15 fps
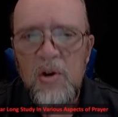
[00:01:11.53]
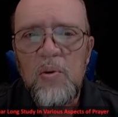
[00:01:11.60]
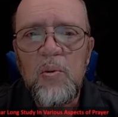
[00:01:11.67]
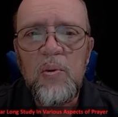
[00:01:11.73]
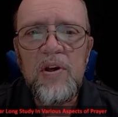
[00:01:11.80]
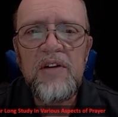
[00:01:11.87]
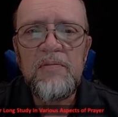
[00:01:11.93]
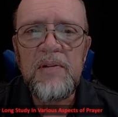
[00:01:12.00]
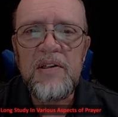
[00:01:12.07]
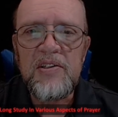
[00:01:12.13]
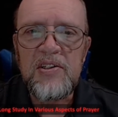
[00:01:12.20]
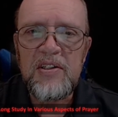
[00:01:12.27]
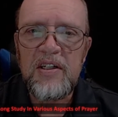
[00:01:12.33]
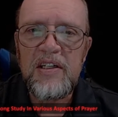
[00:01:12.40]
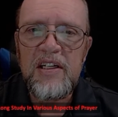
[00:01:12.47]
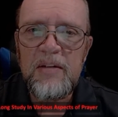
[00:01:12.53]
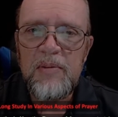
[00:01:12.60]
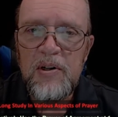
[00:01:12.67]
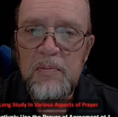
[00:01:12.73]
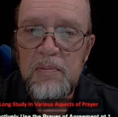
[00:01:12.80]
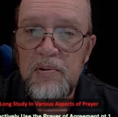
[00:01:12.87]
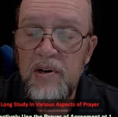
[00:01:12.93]
We have been studying
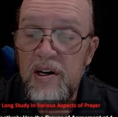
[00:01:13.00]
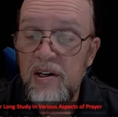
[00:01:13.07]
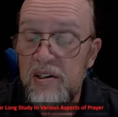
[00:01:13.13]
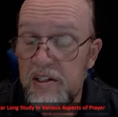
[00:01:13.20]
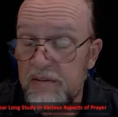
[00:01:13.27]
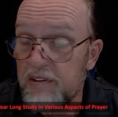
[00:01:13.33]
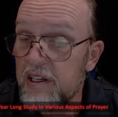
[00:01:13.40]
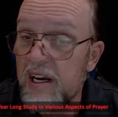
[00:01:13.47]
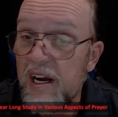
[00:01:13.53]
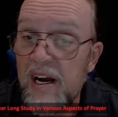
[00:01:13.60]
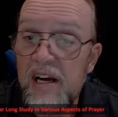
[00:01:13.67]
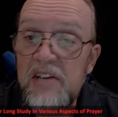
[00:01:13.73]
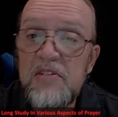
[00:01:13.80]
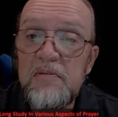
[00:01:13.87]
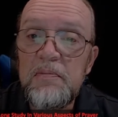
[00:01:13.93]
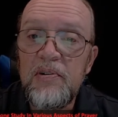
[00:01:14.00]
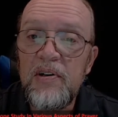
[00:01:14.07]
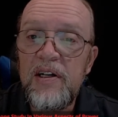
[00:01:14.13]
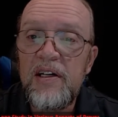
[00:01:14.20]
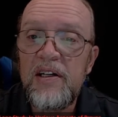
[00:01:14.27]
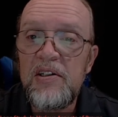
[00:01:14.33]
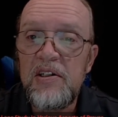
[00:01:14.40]
about prayer, different kinds of
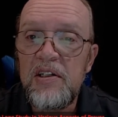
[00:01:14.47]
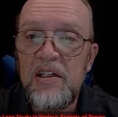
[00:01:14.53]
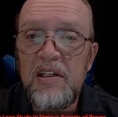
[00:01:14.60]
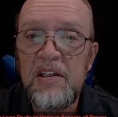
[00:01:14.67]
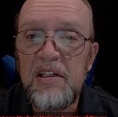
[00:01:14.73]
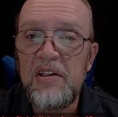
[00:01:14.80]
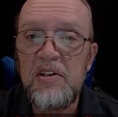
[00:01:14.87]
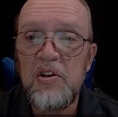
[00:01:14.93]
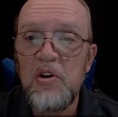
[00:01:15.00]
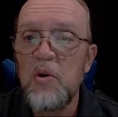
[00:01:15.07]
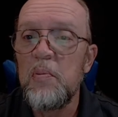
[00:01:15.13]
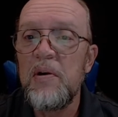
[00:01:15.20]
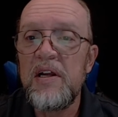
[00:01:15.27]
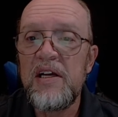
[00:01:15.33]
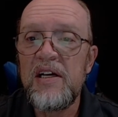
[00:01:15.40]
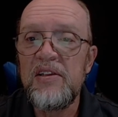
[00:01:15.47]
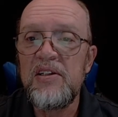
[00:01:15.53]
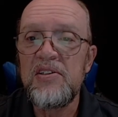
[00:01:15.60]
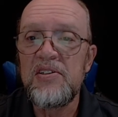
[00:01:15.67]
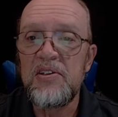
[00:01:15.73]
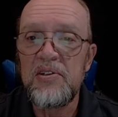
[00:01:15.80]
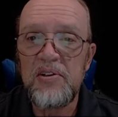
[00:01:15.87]
prayer, and nobody on
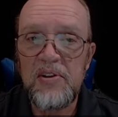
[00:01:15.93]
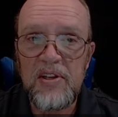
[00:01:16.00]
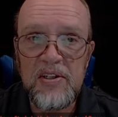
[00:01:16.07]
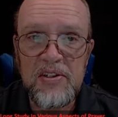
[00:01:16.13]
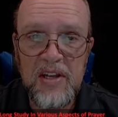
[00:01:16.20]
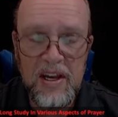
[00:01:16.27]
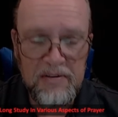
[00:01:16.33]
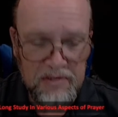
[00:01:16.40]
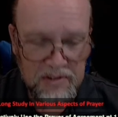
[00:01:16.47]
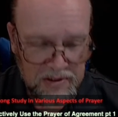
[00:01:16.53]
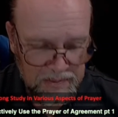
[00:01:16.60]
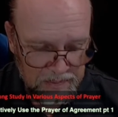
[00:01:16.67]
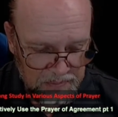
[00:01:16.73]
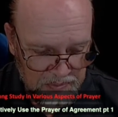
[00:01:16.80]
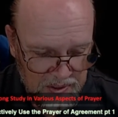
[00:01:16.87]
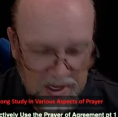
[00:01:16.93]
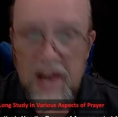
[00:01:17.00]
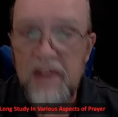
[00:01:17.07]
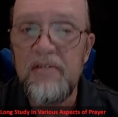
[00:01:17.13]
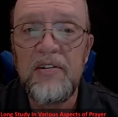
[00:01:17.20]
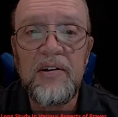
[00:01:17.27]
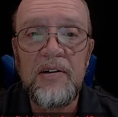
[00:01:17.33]
this earth has
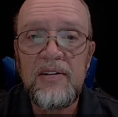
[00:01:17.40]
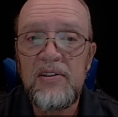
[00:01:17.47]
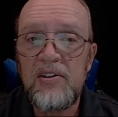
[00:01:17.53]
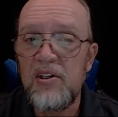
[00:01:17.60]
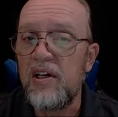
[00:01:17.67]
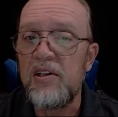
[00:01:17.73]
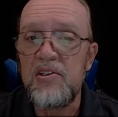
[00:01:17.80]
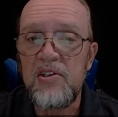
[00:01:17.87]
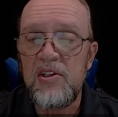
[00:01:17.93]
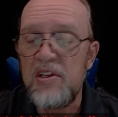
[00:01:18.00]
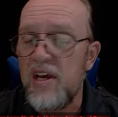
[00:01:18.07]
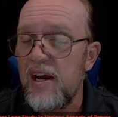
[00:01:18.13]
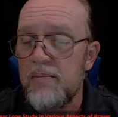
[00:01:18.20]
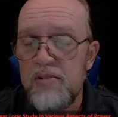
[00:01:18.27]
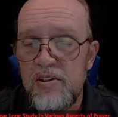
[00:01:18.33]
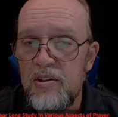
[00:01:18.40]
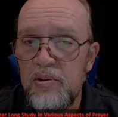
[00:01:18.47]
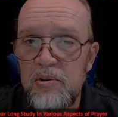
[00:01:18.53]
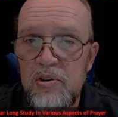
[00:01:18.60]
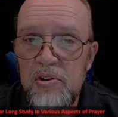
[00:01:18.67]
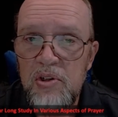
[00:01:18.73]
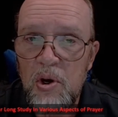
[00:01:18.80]
ever touched the
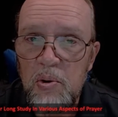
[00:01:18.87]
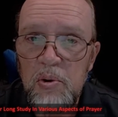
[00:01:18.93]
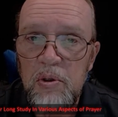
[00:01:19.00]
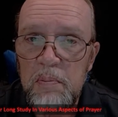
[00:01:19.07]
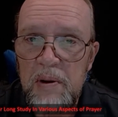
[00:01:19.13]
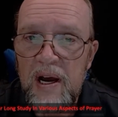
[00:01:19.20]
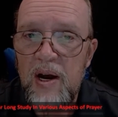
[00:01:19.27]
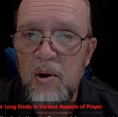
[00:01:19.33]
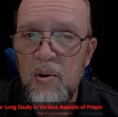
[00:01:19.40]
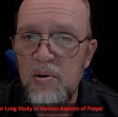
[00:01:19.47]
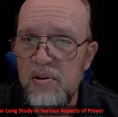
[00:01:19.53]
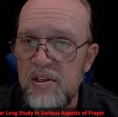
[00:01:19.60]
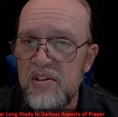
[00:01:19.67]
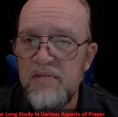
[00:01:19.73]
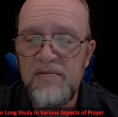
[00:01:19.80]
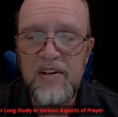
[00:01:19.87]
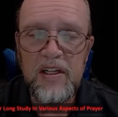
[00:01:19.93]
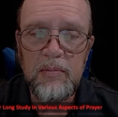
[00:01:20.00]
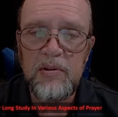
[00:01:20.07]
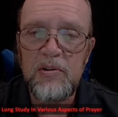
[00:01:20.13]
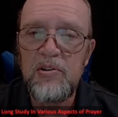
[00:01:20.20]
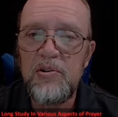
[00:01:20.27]
absolute total power that's
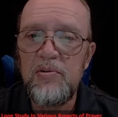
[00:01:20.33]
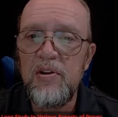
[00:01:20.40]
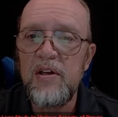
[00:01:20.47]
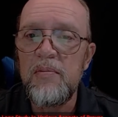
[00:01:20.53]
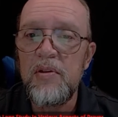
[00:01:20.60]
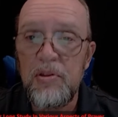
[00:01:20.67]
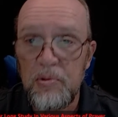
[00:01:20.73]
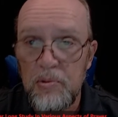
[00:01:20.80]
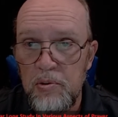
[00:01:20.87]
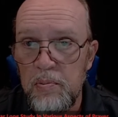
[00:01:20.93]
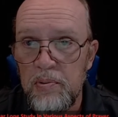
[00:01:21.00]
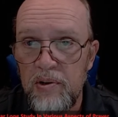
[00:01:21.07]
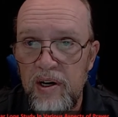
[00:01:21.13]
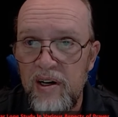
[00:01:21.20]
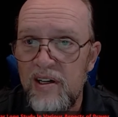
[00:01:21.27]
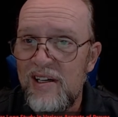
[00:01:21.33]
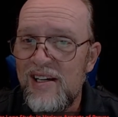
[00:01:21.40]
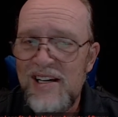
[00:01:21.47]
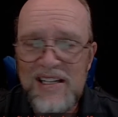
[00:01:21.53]
available to them through prayer.